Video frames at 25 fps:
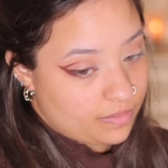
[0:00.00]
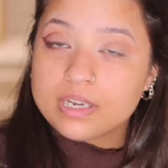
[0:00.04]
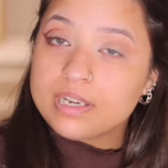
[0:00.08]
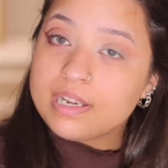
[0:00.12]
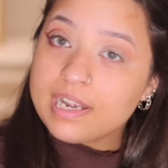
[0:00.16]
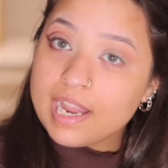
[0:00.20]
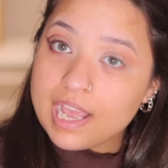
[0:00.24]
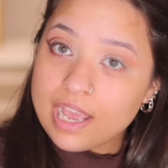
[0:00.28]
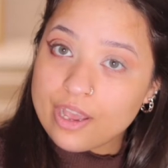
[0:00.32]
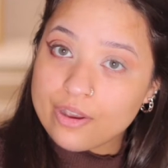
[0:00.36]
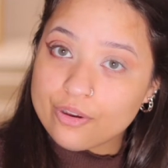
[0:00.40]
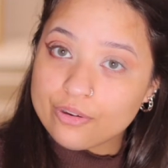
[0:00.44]

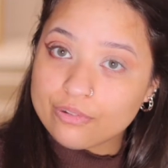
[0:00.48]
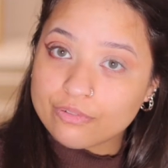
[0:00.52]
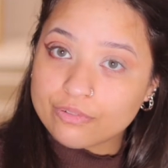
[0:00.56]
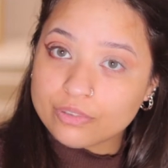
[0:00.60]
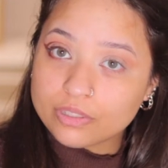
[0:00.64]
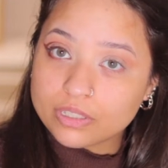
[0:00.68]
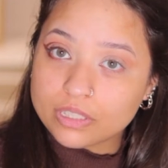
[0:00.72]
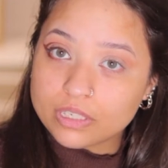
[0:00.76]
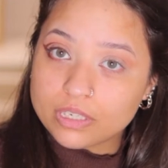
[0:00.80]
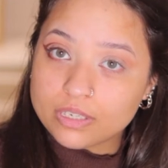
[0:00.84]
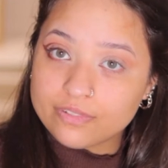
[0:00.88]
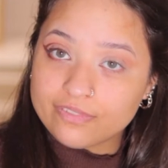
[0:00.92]
Now for
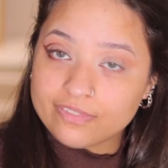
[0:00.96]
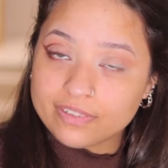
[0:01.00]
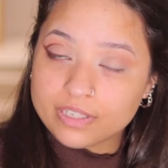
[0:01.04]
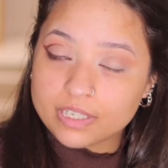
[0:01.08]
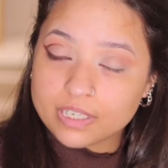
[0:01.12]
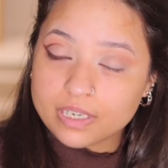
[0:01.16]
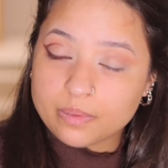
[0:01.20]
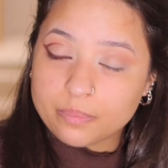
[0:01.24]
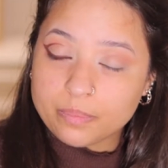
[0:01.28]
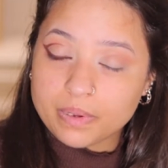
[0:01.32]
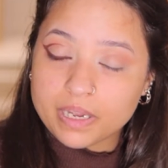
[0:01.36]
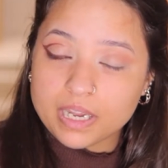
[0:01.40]
the
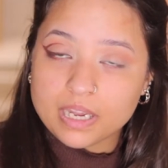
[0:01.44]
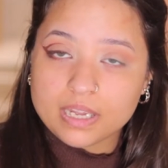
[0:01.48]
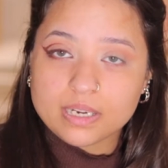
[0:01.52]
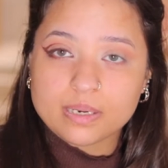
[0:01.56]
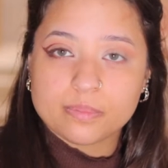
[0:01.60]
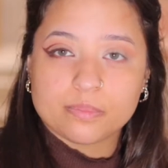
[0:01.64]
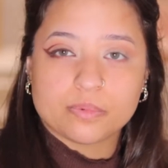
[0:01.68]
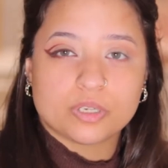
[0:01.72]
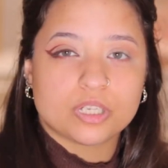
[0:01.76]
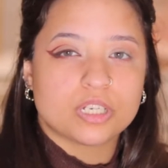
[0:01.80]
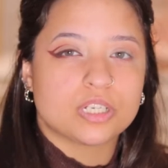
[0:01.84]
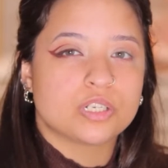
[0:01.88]
difficult part,
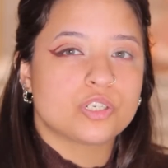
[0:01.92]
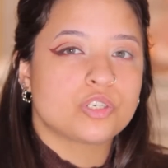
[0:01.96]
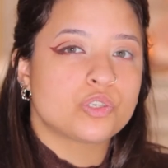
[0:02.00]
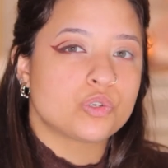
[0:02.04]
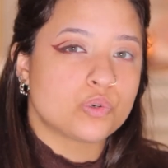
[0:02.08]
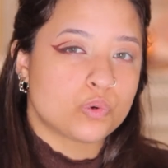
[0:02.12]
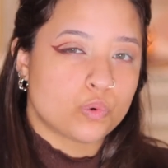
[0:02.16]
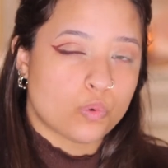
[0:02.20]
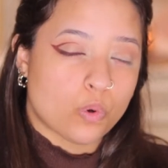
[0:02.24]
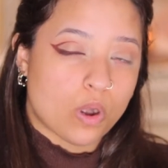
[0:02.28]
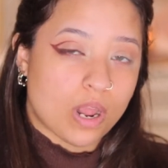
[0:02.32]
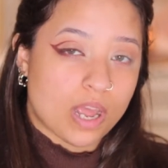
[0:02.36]
I'm gonna
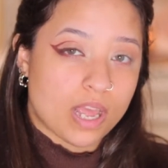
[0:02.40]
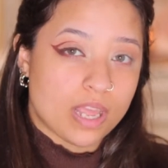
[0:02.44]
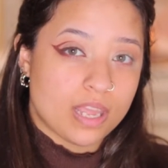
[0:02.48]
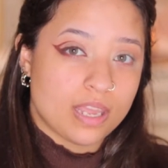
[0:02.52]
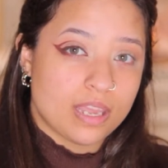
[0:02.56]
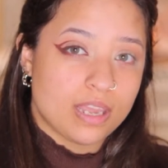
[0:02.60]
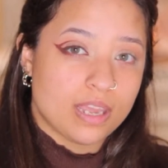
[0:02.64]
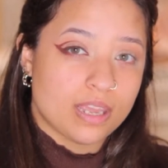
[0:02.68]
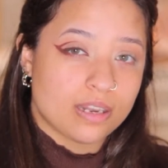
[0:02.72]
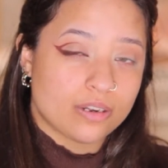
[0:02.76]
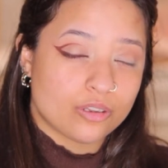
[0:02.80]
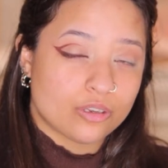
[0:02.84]
try
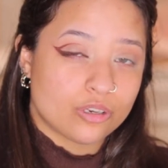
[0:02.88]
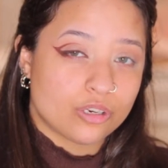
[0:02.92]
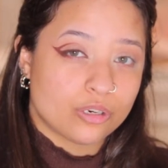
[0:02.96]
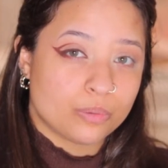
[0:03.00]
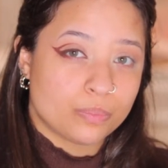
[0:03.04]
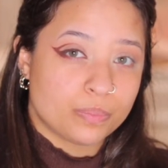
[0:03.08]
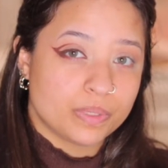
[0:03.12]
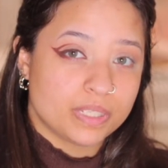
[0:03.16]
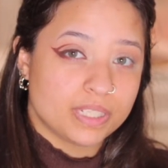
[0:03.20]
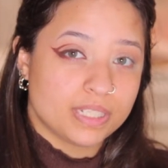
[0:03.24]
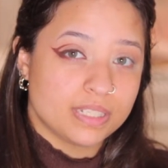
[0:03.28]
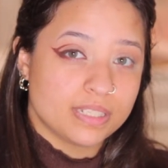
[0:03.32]
and
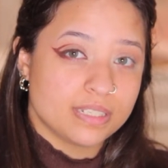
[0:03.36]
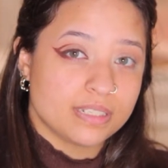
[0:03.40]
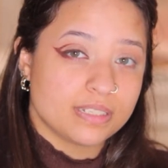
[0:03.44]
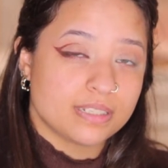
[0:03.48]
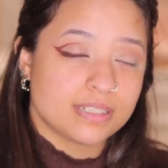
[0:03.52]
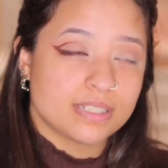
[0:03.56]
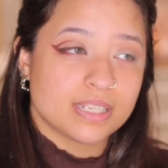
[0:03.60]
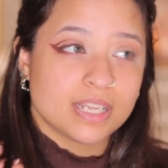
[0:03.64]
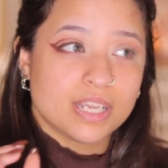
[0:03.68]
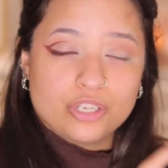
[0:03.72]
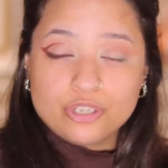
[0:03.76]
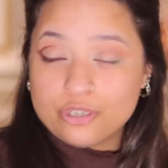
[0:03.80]
copy
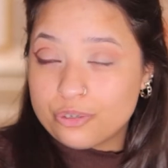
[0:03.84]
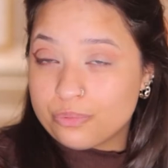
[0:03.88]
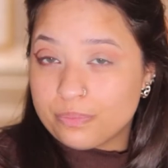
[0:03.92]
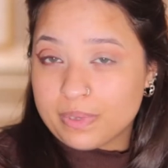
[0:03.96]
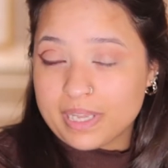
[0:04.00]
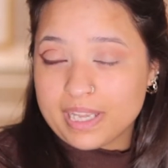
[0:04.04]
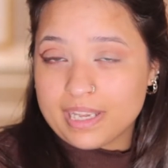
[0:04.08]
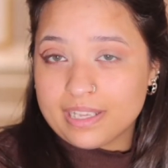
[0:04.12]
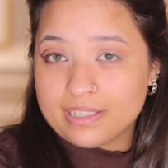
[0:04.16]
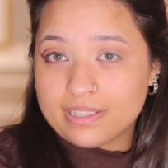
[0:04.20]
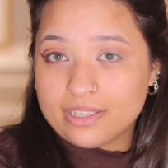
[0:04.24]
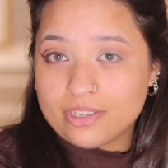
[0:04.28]
this to
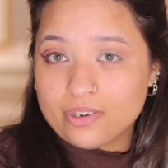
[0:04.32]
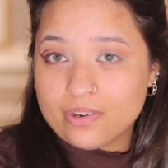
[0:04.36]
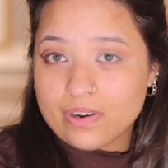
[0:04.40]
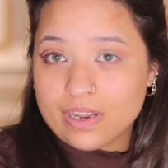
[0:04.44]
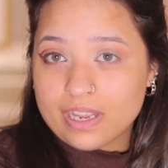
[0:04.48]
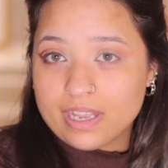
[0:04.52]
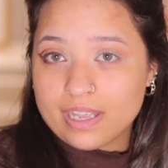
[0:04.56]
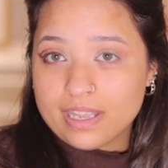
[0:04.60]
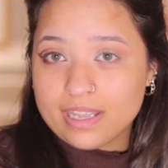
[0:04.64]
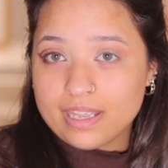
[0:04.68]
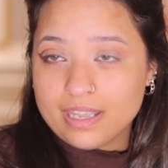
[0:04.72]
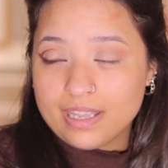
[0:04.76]
my other
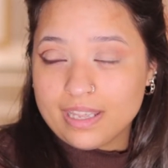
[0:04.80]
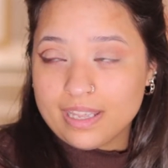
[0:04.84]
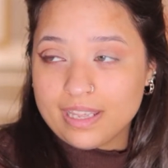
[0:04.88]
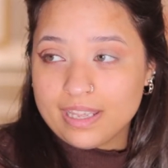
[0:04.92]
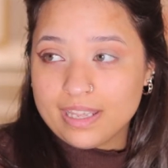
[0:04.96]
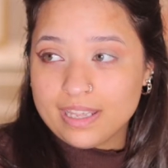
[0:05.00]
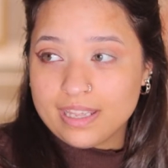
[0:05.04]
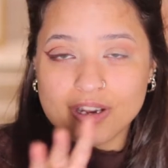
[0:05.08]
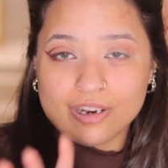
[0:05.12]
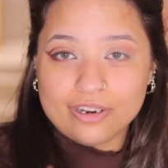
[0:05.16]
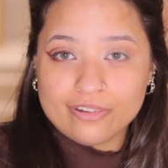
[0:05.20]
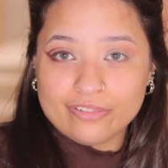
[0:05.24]
eye
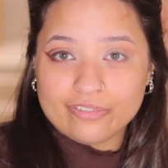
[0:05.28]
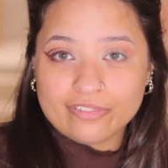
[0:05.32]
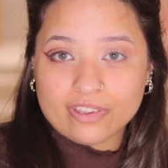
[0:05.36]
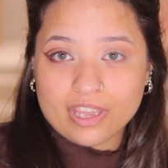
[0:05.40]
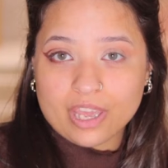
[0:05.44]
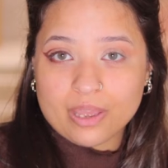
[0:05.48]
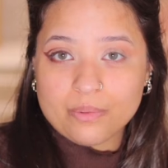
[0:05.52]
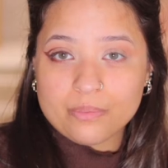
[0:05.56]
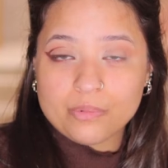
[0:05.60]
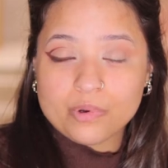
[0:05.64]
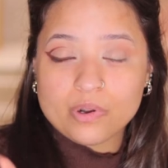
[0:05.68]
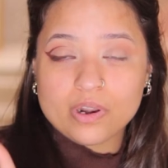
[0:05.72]
off
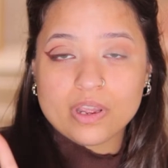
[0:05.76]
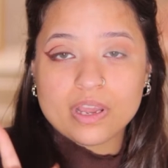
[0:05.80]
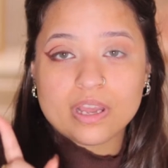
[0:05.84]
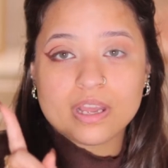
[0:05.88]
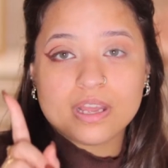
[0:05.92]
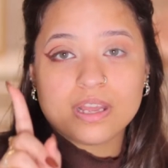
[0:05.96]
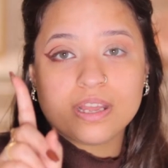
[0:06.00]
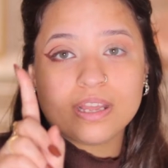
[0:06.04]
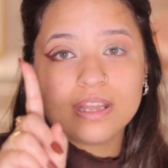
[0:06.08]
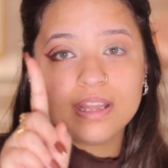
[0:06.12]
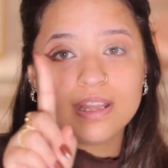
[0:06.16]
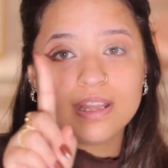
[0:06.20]
camera,